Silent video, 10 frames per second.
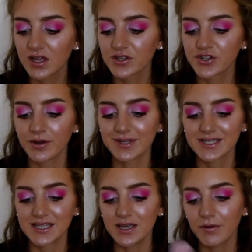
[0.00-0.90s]
So it's
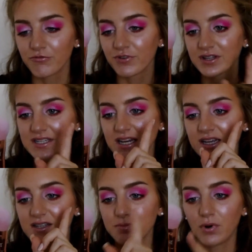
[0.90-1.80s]
the Real
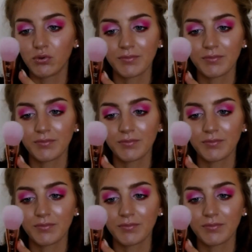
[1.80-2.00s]
Techniques Bold